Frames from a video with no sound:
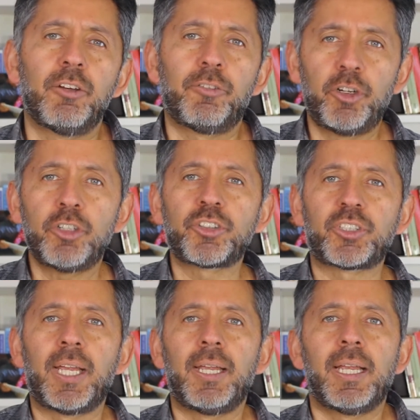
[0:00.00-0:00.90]

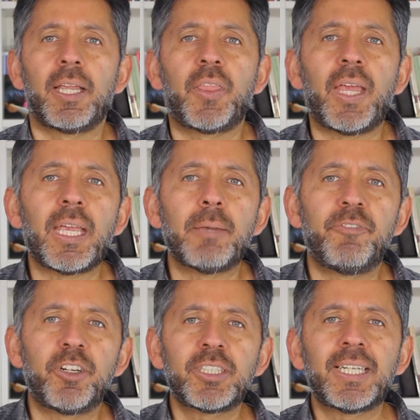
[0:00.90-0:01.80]
First, the
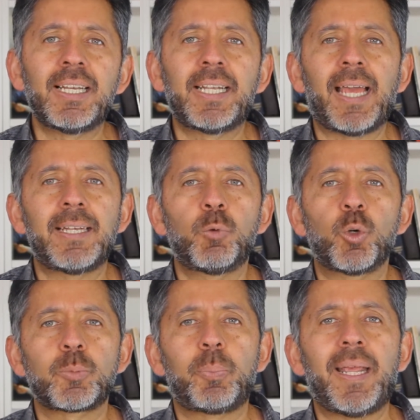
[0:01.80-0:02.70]
vertical garden
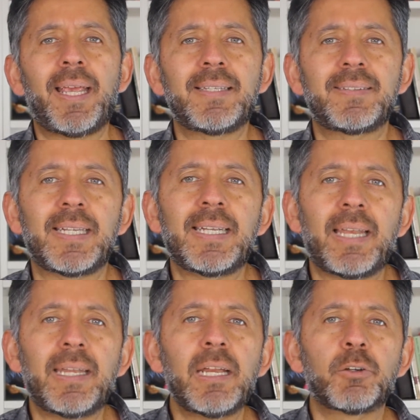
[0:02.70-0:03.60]
was placed in
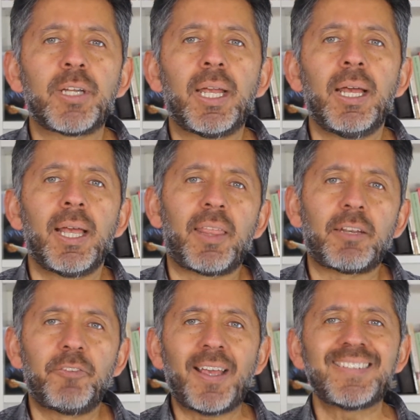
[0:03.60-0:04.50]
an area
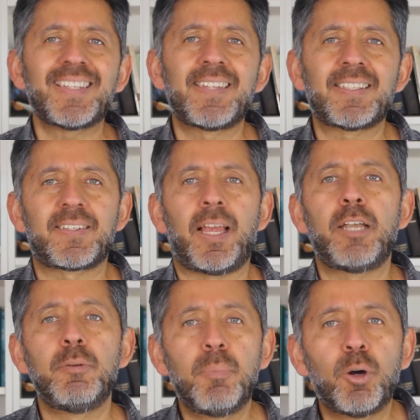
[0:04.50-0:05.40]
that faces the
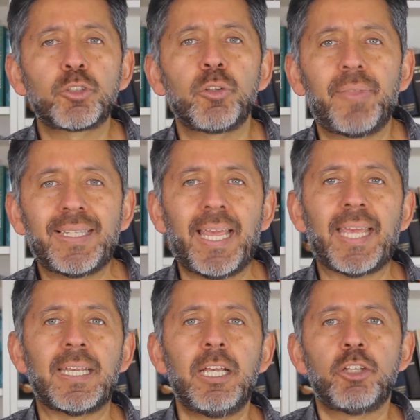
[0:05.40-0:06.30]
sun most of the
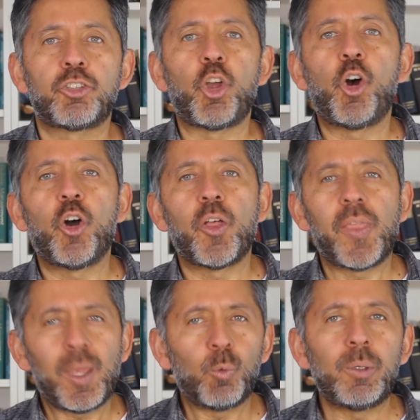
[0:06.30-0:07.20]
day, so
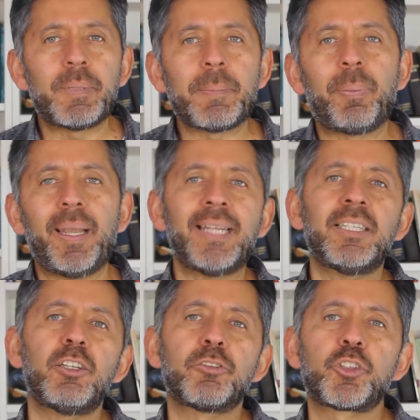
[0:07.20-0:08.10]
there will be
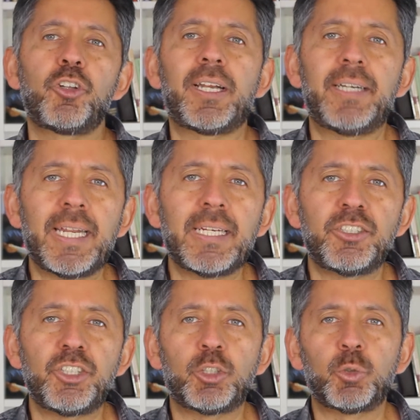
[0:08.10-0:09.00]
plenty of solar
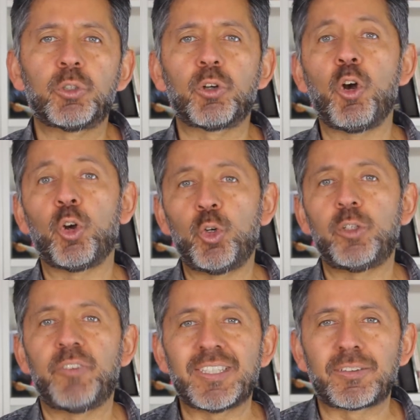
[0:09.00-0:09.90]
energy to grow good
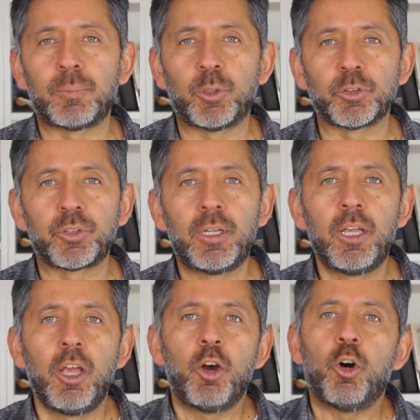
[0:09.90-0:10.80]
vegetables.
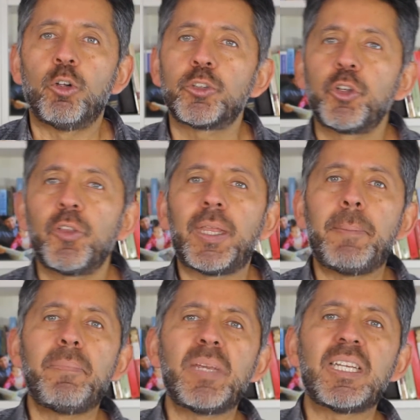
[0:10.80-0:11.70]
Also, the
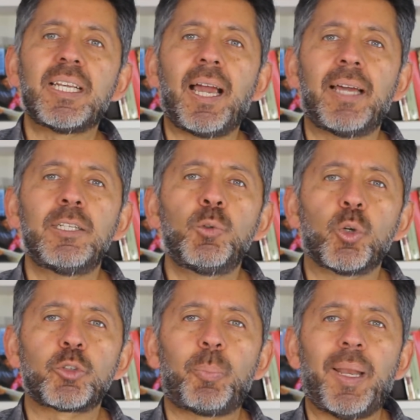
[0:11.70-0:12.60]
mini garden
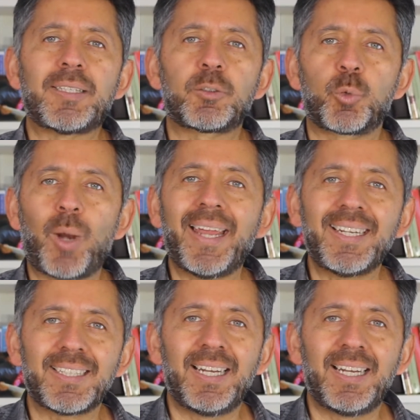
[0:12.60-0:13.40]
was placed right